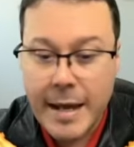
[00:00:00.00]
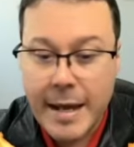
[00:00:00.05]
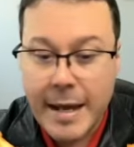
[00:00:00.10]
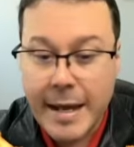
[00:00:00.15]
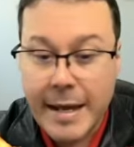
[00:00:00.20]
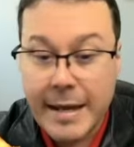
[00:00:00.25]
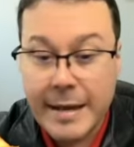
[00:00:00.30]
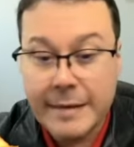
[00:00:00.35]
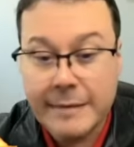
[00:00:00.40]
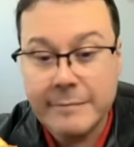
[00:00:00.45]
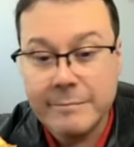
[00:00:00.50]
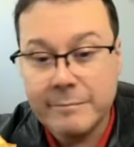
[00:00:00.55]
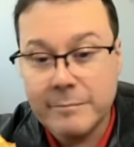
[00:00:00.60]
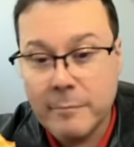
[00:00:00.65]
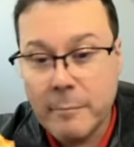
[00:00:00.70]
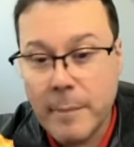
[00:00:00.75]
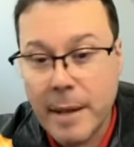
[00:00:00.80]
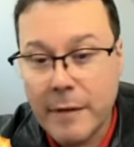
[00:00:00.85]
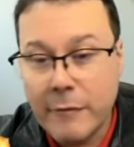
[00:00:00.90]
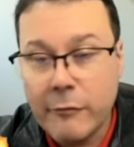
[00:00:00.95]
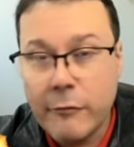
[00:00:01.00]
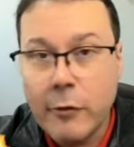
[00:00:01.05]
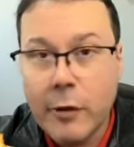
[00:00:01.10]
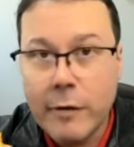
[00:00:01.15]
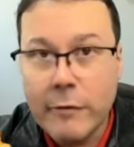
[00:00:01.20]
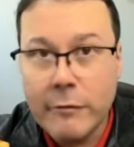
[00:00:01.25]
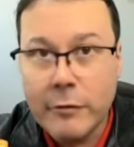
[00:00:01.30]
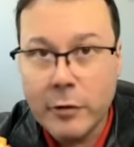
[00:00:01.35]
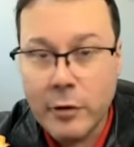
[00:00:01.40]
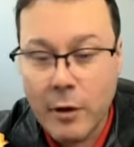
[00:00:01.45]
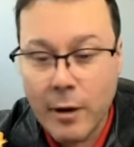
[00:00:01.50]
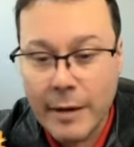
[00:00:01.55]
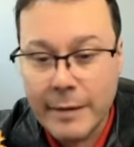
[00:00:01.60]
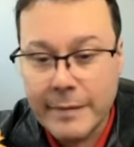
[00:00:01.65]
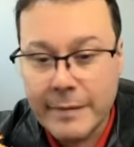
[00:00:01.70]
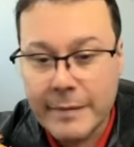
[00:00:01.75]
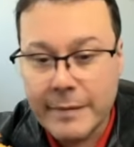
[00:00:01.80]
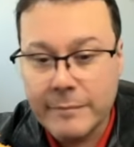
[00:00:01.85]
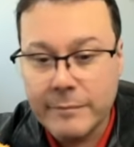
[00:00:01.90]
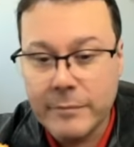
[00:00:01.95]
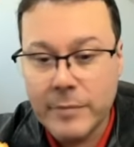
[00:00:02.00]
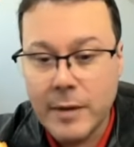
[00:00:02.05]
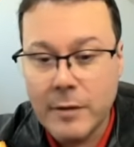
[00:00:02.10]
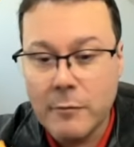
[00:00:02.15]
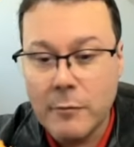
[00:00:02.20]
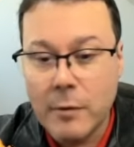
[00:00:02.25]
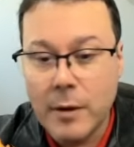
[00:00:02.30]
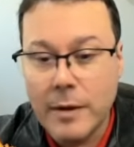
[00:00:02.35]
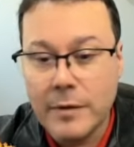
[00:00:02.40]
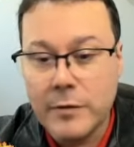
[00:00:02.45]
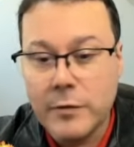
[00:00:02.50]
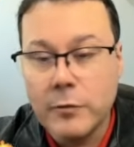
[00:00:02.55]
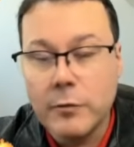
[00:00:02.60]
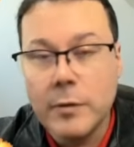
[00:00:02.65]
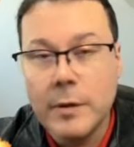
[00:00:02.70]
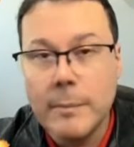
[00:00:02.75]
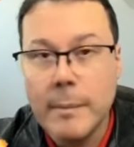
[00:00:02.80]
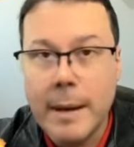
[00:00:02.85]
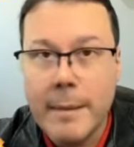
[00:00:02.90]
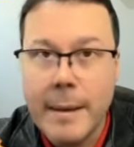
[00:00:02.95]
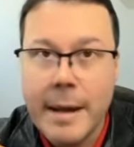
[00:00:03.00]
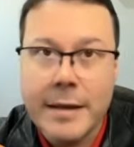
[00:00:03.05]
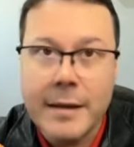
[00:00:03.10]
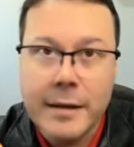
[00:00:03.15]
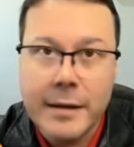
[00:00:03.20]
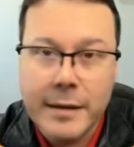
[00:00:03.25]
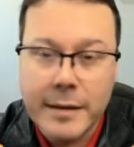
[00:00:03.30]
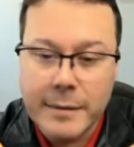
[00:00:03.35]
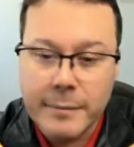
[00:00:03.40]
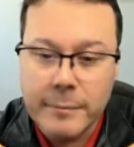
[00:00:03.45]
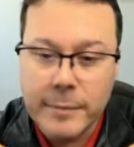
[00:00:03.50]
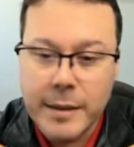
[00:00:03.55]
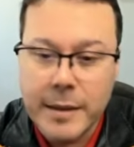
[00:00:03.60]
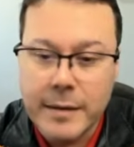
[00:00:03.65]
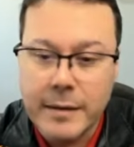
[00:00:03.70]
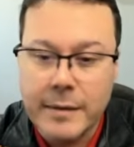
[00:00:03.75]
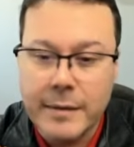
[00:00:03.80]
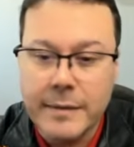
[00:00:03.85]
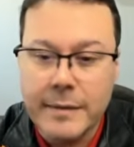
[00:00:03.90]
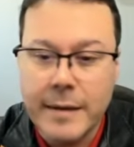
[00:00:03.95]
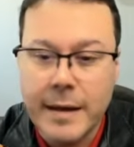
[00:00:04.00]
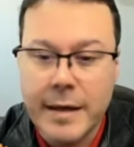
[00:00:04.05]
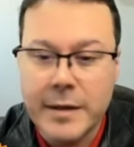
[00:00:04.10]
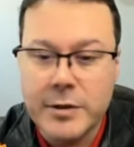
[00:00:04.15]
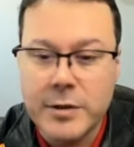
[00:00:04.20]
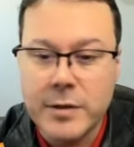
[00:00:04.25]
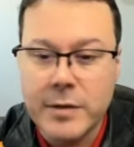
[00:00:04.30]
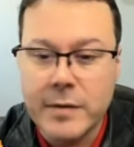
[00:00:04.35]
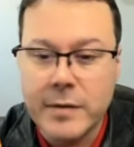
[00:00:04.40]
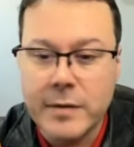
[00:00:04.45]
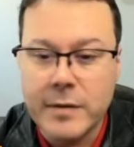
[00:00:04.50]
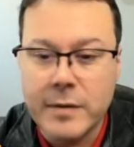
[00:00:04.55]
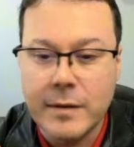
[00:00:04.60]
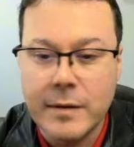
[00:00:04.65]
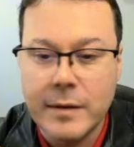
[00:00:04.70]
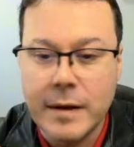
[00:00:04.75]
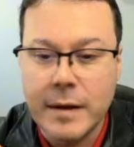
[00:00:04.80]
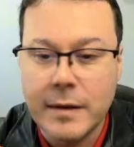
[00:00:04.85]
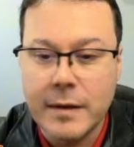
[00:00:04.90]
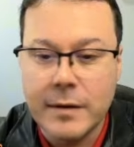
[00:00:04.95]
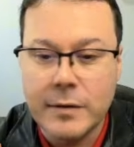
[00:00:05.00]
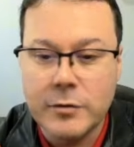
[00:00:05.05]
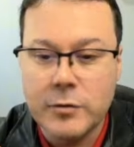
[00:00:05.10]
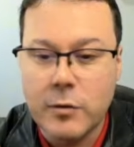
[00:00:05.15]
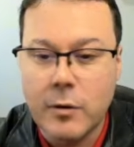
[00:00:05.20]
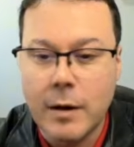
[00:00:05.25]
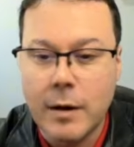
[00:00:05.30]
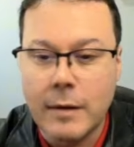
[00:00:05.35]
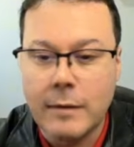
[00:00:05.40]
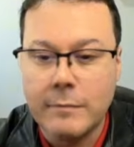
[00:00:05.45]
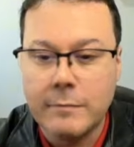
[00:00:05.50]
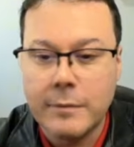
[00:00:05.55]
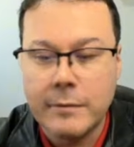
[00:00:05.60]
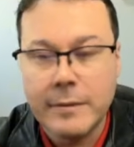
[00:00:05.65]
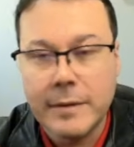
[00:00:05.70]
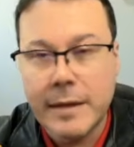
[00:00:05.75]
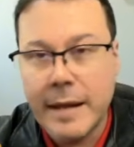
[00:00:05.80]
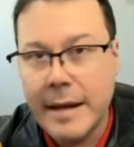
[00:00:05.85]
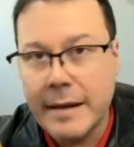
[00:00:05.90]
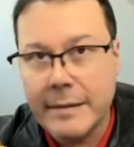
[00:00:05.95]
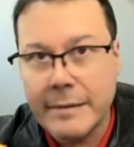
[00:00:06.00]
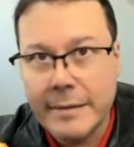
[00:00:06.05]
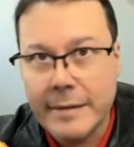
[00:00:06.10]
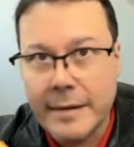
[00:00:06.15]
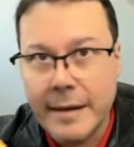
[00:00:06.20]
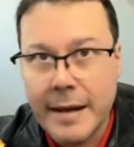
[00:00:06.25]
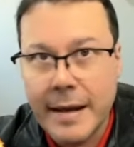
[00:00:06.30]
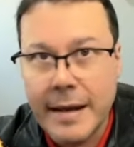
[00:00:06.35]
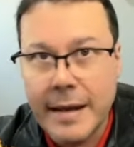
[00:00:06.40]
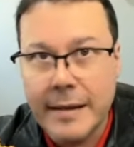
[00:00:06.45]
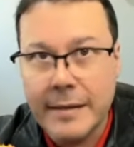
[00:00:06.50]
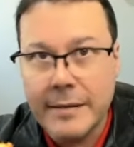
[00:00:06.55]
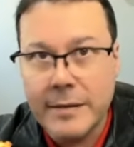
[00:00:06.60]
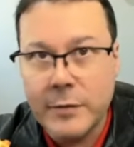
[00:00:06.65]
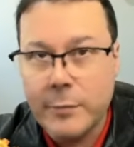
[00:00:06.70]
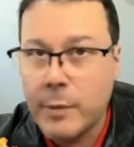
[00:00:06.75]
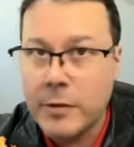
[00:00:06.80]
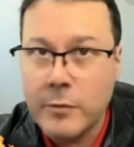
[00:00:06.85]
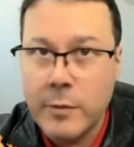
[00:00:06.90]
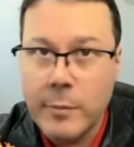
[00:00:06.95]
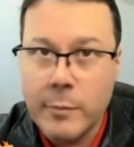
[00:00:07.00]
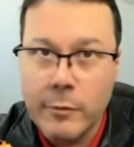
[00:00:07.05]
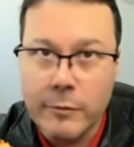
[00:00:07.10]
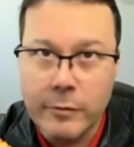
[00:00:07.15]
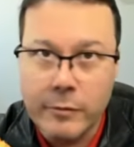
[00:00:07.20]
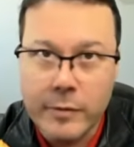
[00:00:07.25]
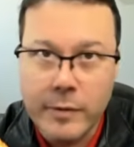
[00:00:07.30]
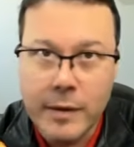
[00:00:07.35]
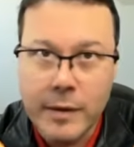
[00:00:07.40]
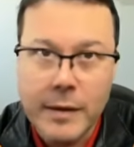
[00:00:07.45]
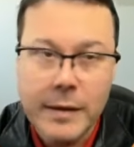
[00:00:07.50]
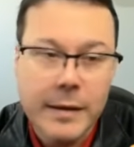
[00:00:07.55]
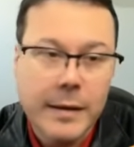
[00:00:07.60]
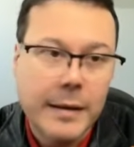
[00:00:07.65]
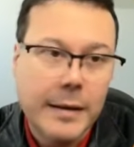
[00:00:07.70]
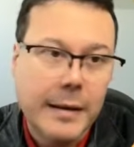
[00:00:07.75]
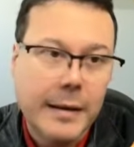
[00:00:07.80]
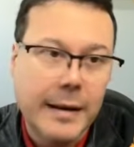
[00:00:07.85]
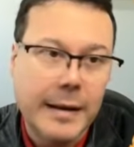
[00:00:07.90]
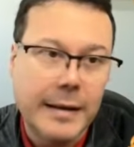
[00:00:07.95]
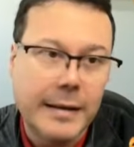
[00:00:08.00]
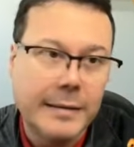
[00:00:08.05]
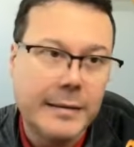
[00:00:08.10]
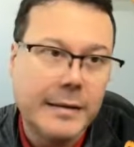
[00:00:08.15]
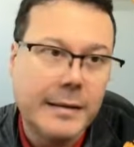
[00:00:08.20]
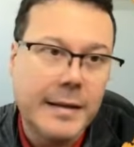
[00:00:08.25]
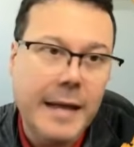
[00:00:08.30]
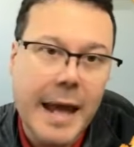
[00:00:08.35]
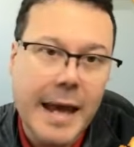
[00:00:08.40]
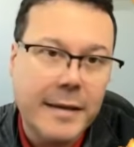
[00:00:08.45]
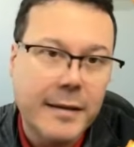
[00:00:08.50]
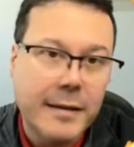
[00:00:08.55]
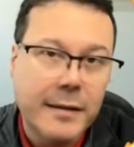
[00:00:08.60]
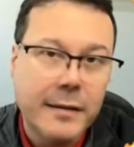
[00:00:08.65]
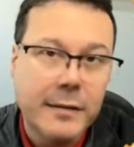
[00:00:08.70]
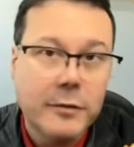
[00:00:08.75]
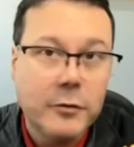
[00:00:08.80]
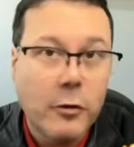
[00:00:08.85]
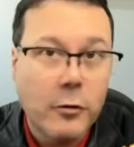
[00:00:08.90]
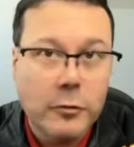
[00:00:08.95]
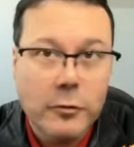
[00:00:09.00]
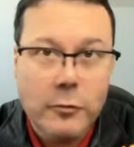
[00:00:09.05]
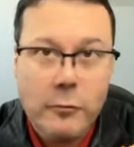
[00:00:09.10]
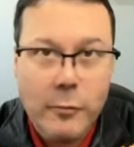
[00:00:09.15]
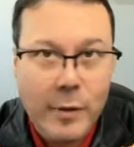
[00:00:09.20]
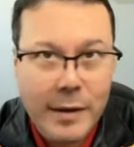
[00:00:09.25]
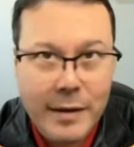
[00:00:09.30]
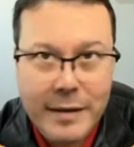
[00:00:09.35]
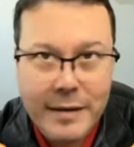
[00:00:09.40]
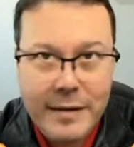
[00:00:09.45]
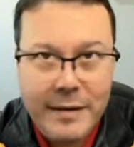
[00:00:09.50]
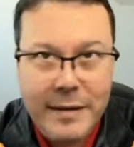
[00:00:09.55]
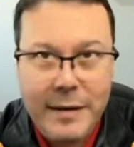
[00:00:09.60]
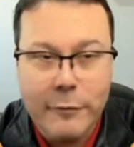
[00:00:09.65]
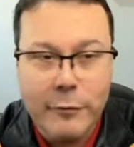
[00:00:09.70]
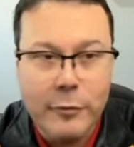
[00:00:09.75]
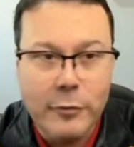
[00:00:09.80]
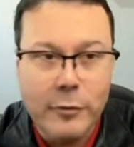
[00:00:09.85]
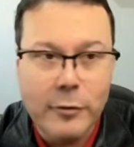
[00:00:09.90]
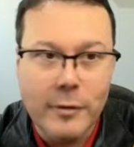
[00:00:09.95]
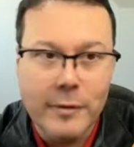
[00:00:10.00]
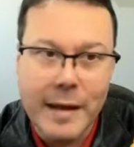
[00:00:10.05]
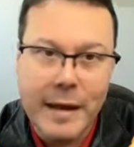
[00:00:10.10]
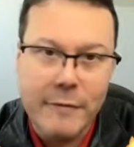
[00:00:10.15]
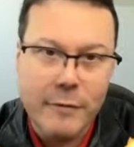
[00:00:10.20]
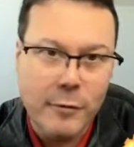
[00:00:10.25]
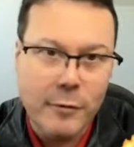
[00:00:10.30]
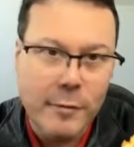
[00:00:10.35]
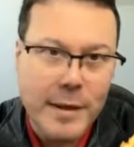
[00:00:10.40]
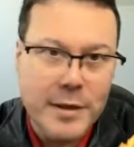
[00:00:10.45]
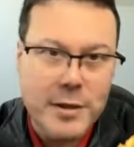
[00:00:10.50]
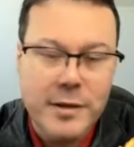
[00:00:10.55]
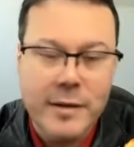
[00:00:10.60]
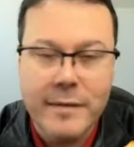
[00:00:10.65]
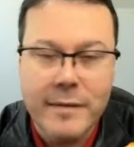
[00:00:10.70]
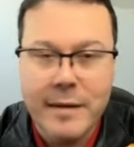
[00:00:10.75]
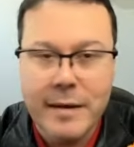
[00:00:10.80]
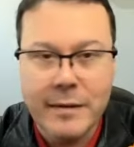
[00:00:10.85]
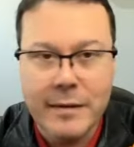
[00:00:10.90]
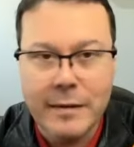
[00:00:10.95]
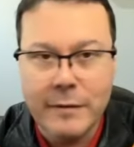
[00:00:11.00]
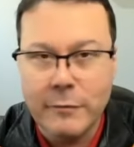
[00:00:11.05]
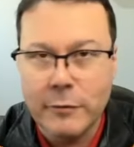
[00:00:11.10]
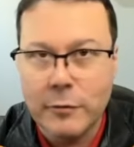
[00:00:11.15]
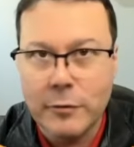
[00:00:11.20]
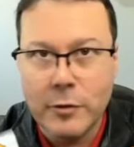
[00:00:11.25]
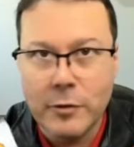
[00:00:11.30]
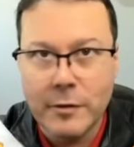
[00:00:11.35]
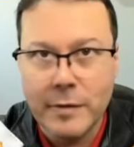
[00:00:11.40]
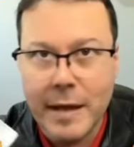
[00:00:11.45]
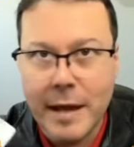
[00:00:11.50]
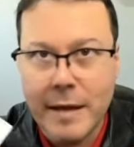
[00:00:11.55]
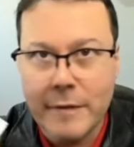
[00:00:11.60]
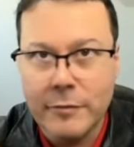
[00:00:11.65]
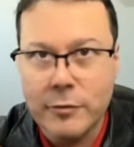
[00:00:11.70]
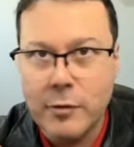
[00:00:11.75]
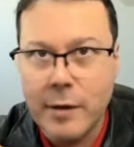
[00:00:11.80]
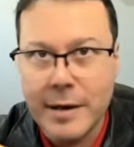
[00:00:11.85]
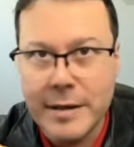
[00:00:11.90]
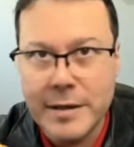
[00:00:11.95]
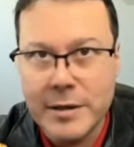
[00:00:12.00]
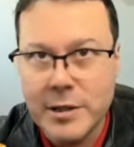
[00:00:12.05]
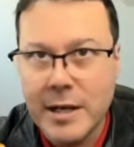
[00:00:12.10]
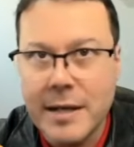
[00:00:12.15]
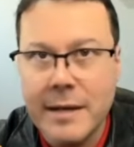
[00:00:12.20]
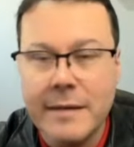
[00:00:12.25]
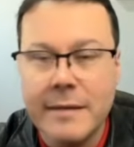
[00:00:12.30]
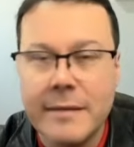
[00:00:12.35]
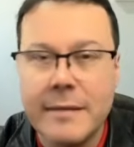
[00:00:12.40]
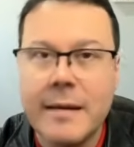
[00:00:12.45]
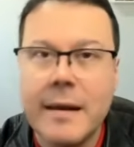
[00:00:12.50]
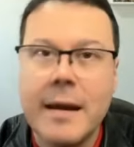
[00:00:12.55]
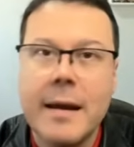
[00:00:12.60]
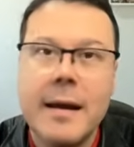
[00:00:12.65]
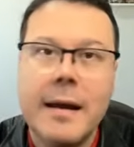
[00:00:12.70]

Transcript: and my 4th loss was doing my bad luck because I just draw lands and spot removals. And the deck don't work if you don't have creatures and if you don't have drawing genes.